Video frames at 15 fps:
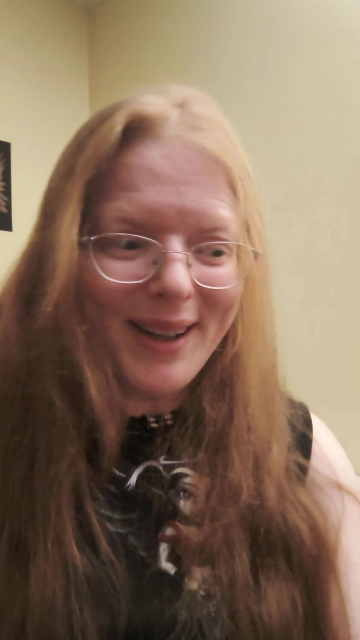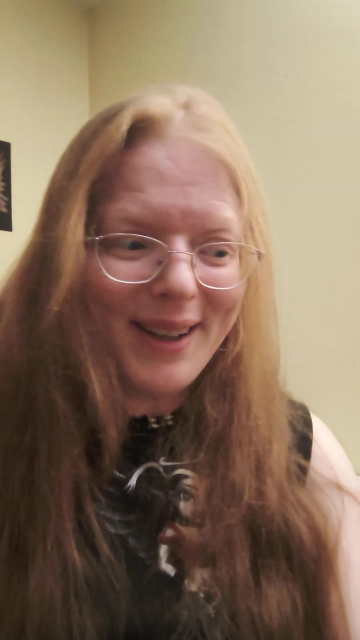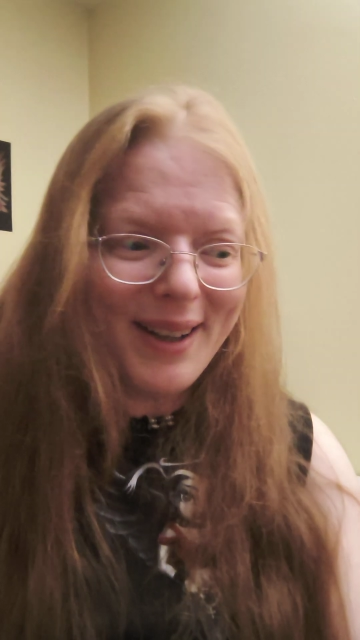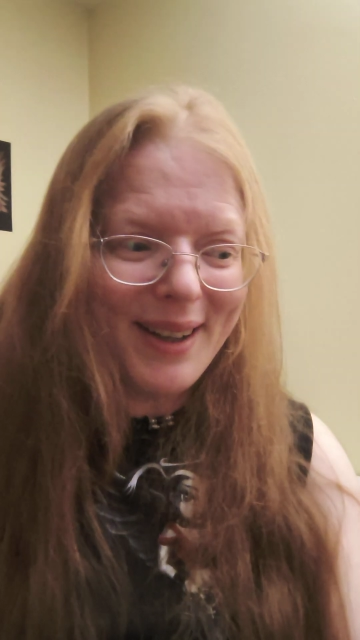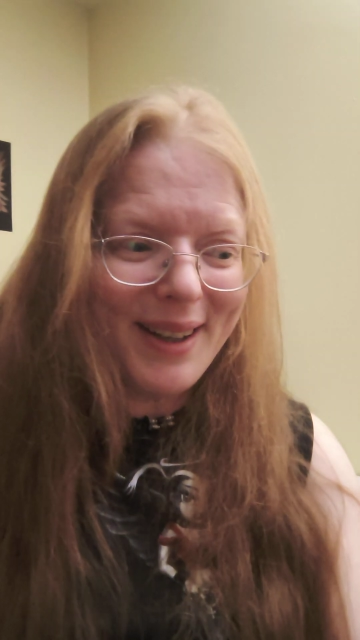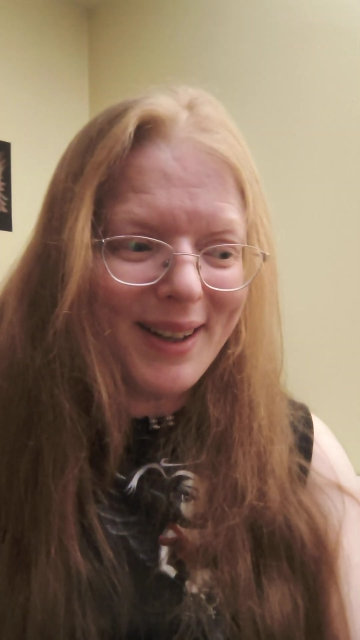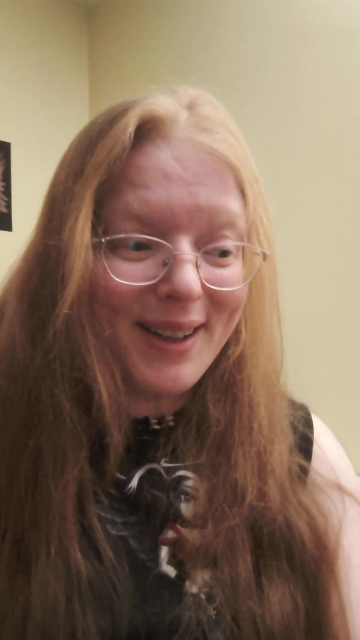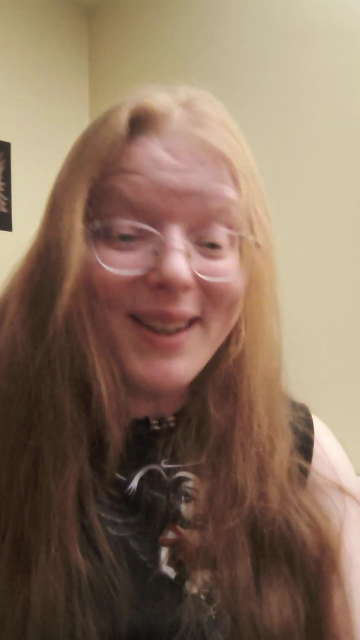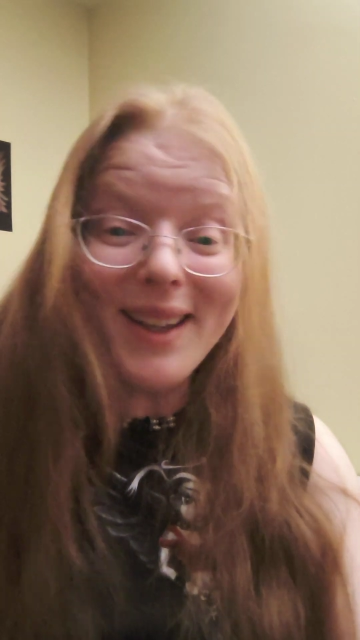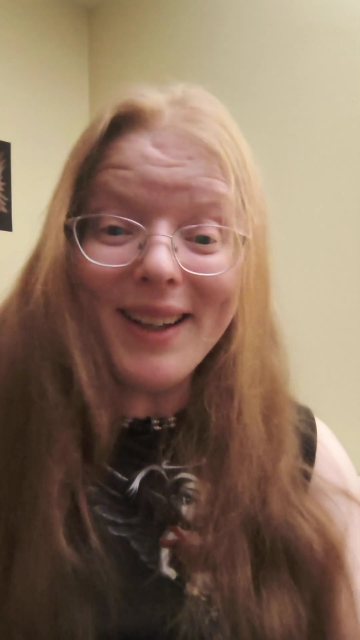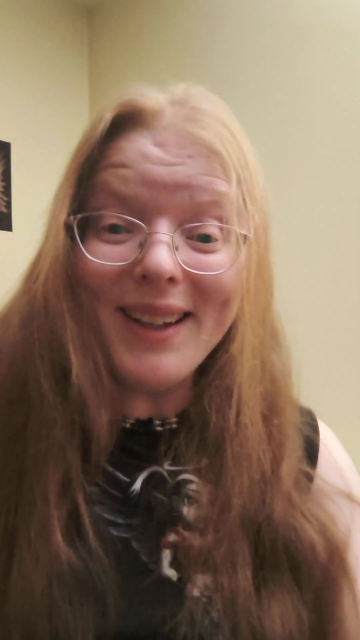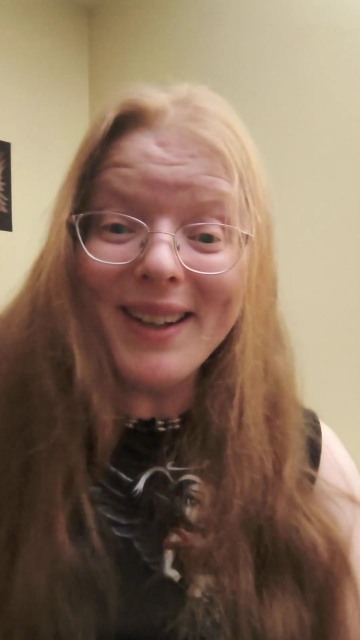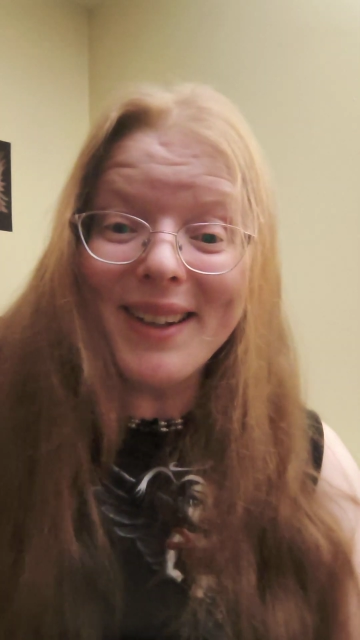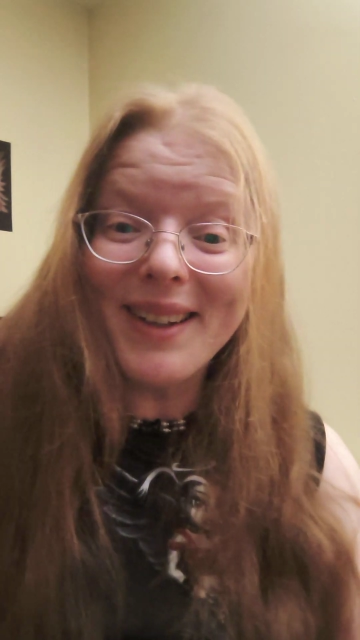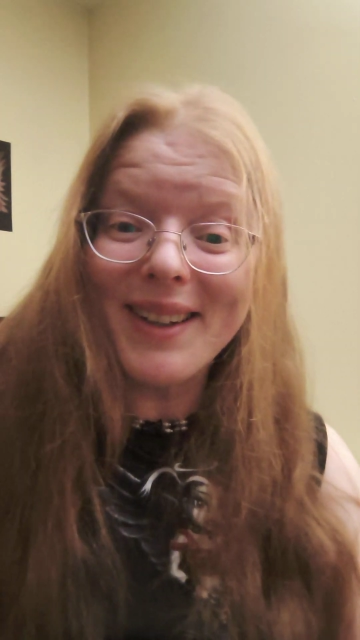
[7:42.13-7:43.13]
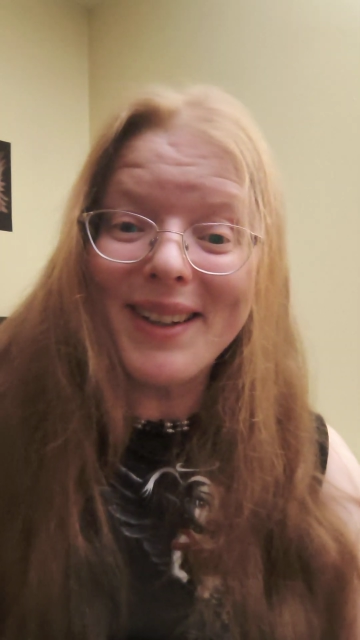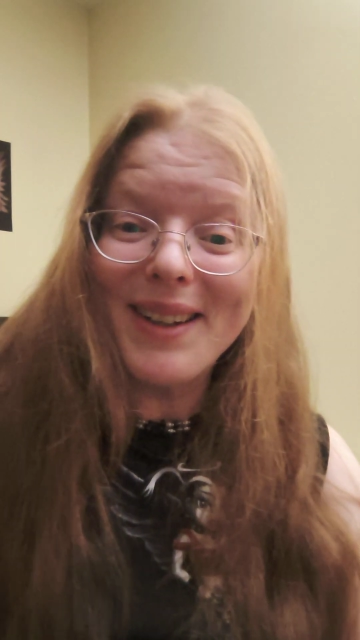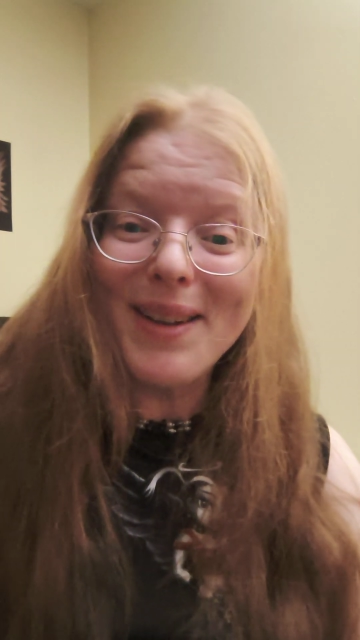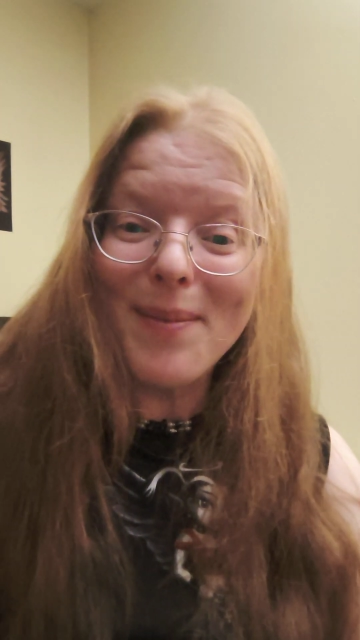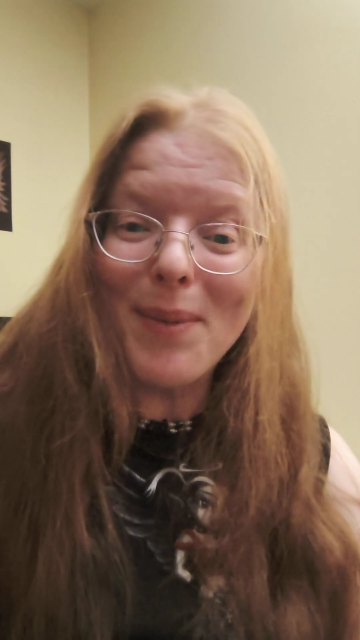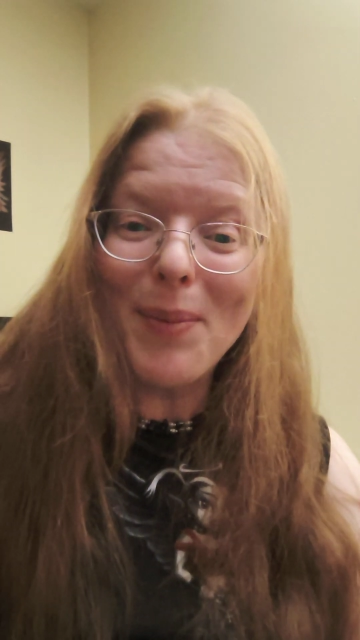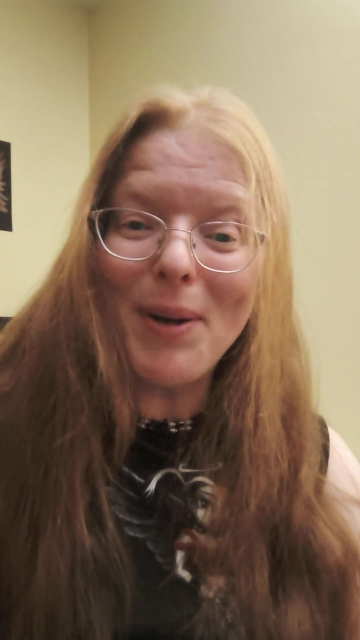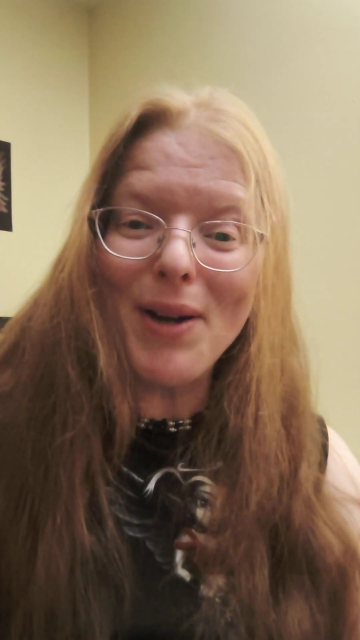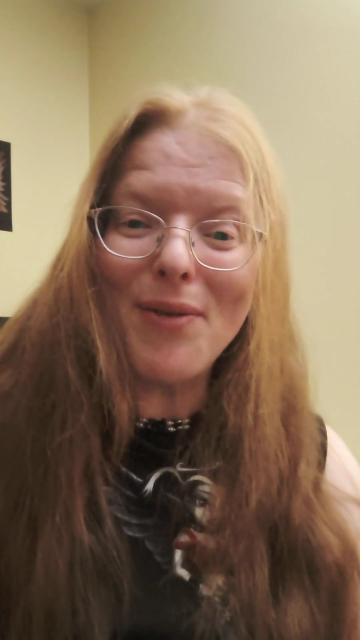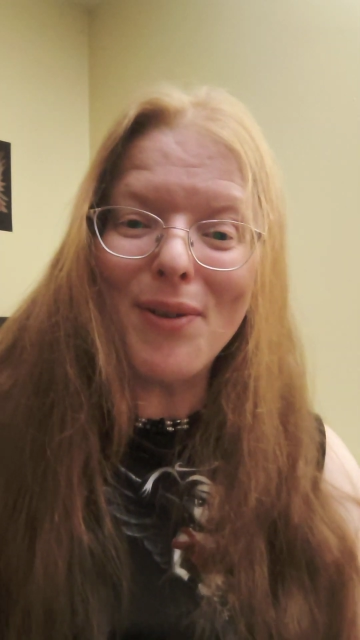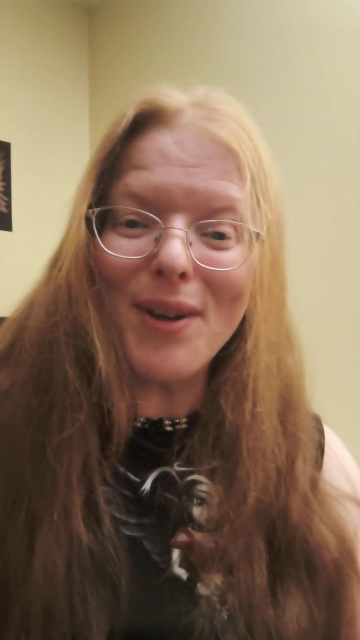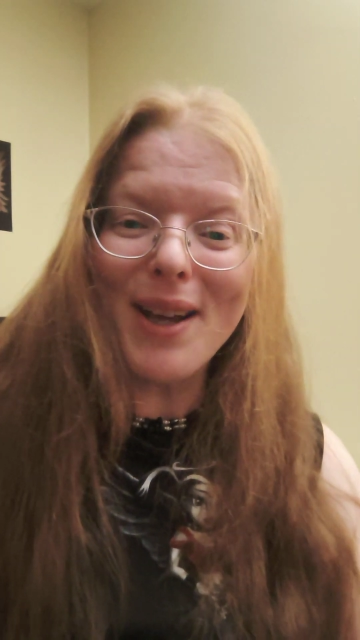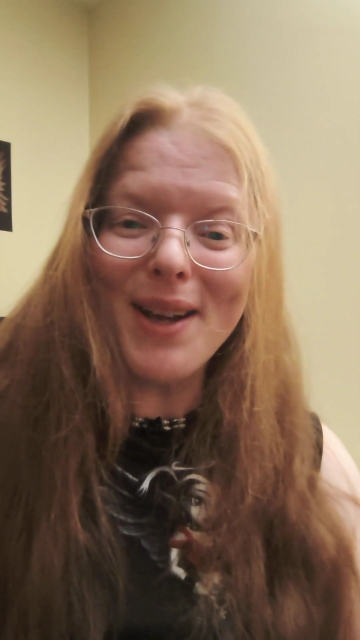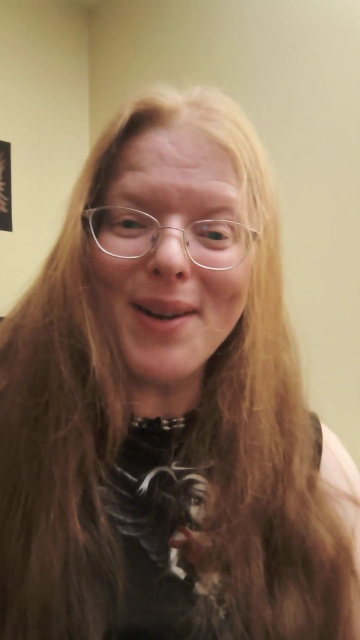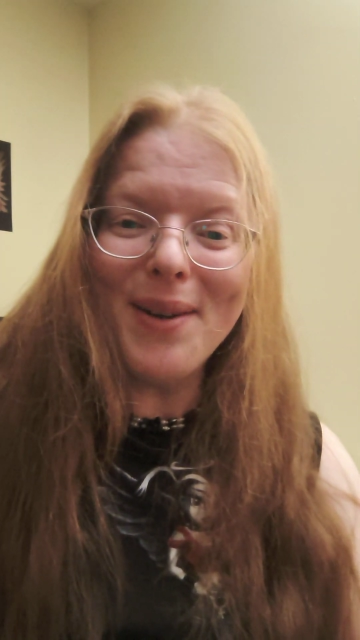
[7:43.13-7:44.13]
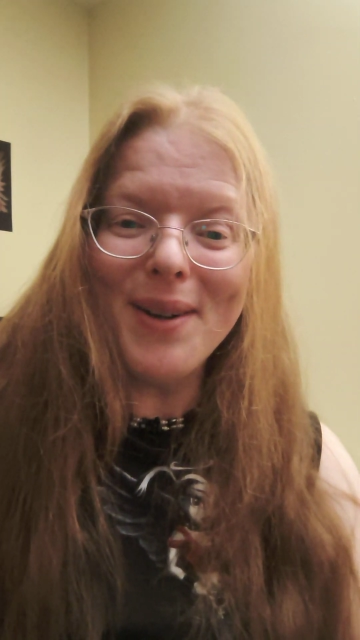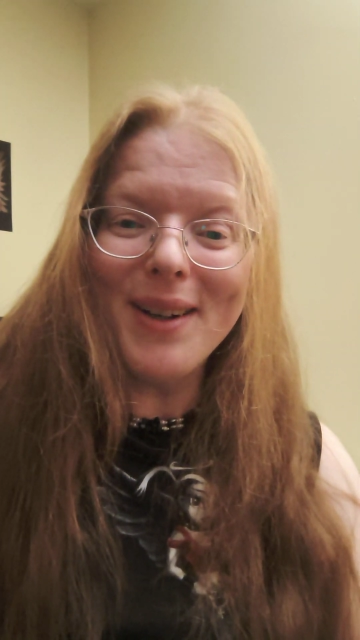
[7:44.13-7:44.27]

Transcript: Yeah. Bye-bye for now.